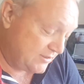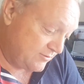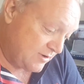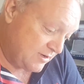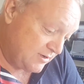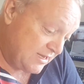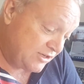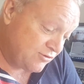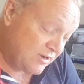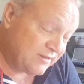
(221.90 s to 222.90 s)
That's all right.
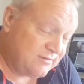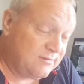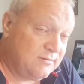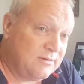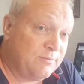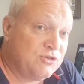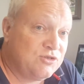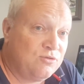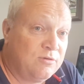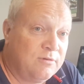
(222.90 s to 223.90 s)
That's all right. I'm
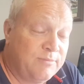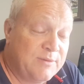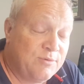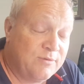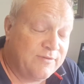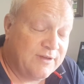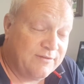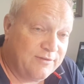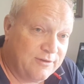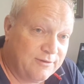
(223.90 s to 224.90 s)
sure people will
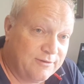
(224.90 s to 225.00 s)
forgive you.